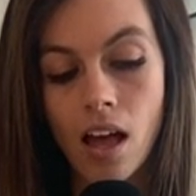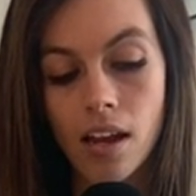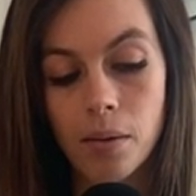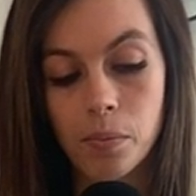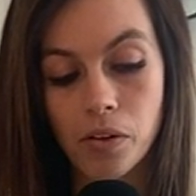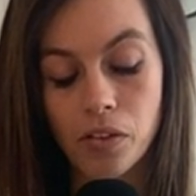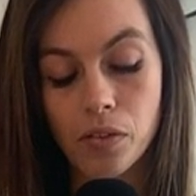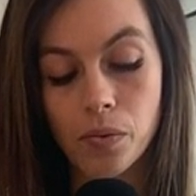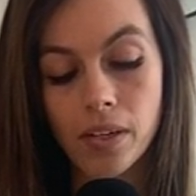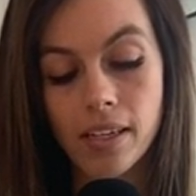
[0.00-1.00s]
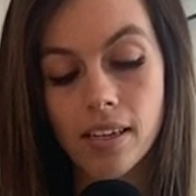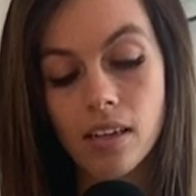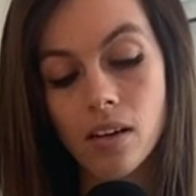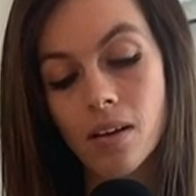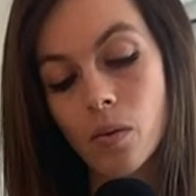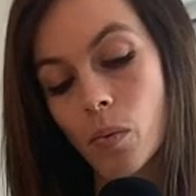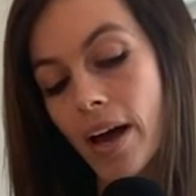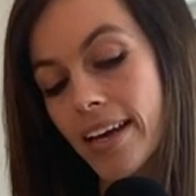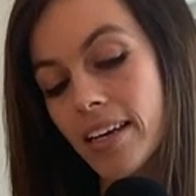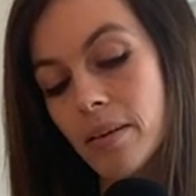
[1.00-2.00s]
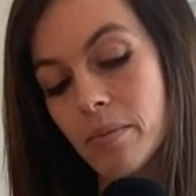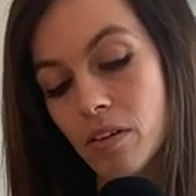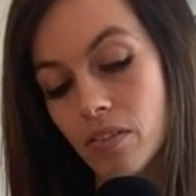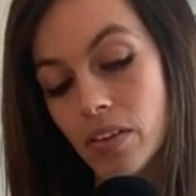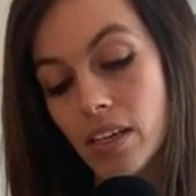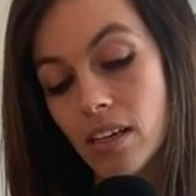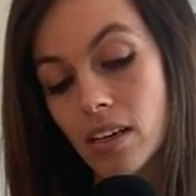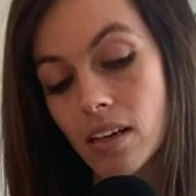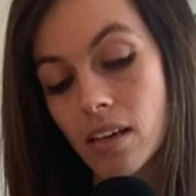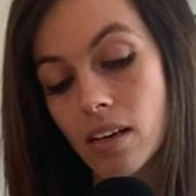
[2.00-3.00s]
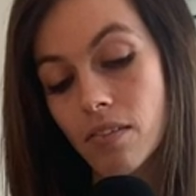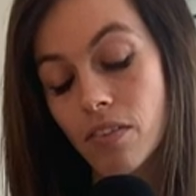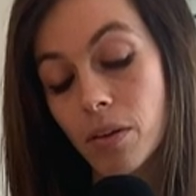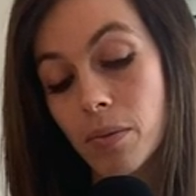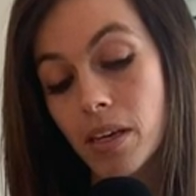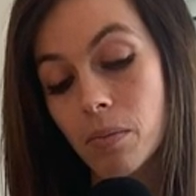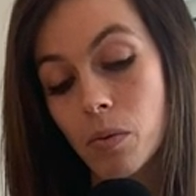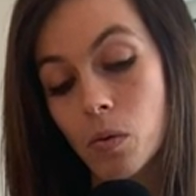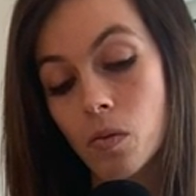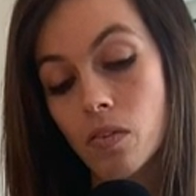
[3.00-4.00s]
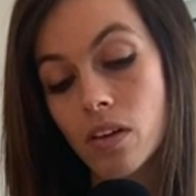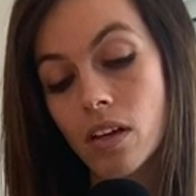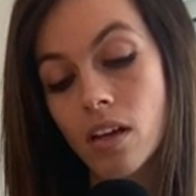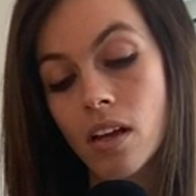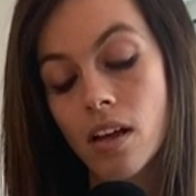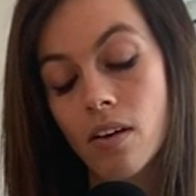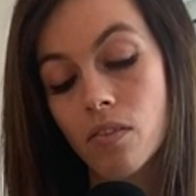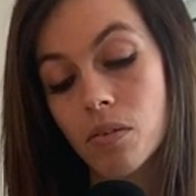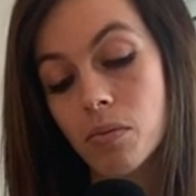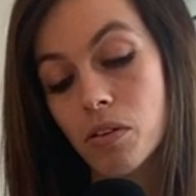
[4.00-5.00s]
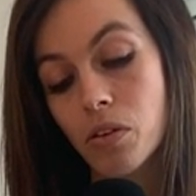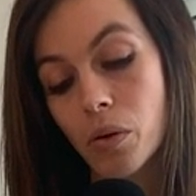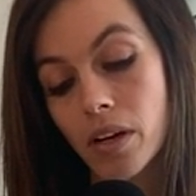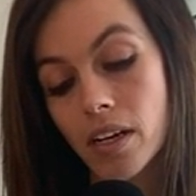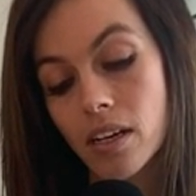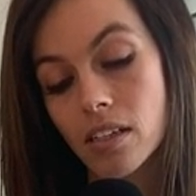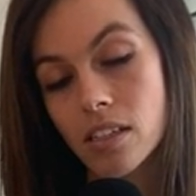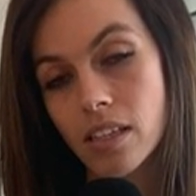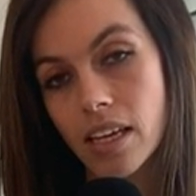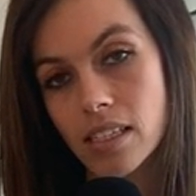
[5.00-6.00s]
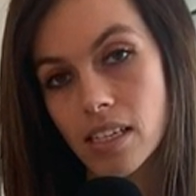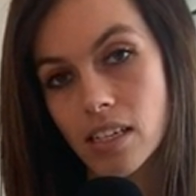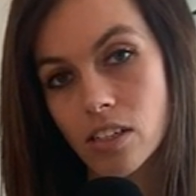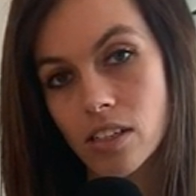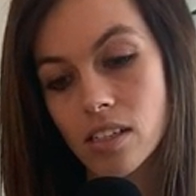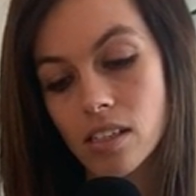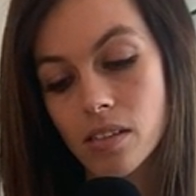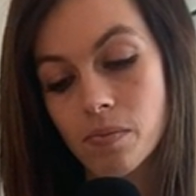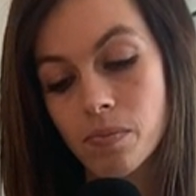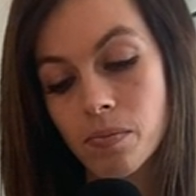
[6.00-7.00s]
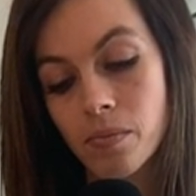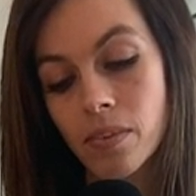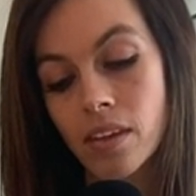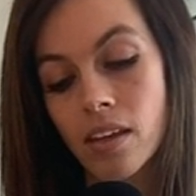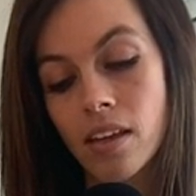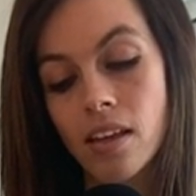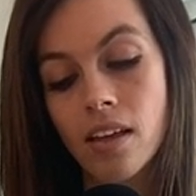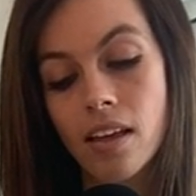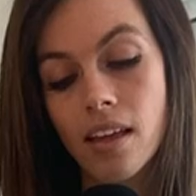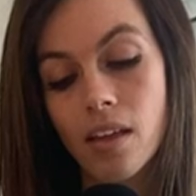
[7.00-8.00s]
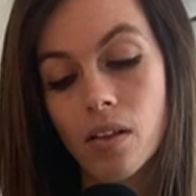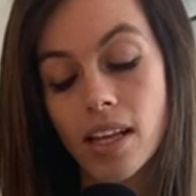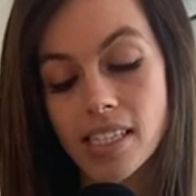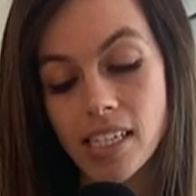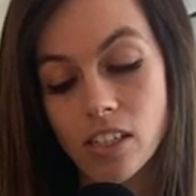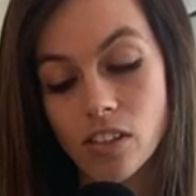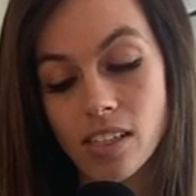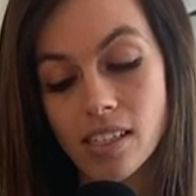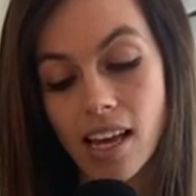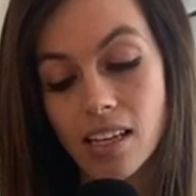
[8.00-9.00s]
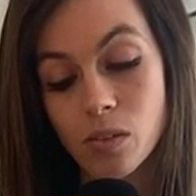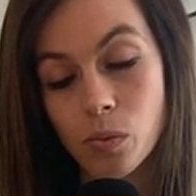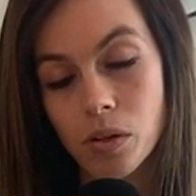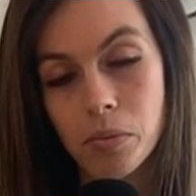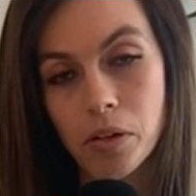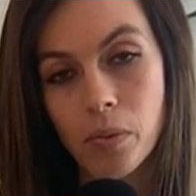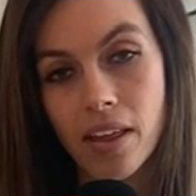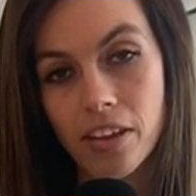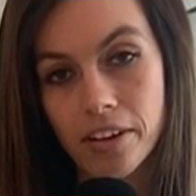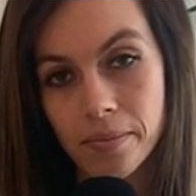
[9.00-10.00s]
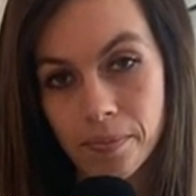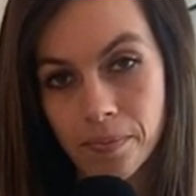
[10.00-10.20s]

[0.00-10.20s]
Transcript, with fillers: Number three, why did moving, filming move from New York to Los Angeles? Los Angeles has warmer weather.